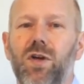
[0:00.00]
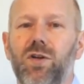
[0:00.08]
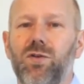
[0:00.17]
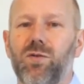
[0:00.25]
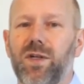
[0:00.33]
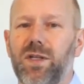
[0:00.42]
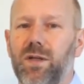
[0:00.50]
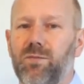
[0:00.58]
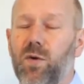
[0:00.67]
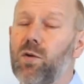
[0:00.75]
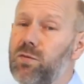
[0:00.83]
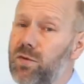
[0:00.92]
do it in
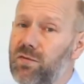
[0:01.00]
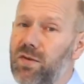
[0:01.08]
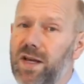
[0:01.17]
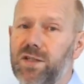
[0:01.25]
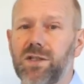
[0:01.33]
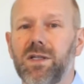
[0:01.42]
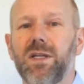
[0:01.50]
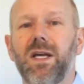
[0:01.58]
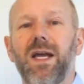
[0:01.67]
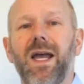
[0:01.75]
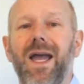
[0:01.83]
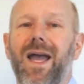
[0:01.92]
both reflection
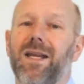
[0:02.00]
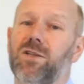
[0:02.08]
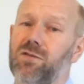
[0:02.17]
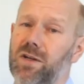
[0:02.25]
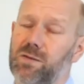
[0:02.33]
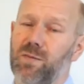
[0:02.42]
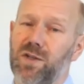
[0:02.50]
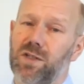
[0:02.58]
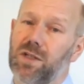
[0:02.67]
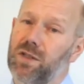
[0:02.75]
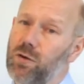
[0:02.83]
and transmission.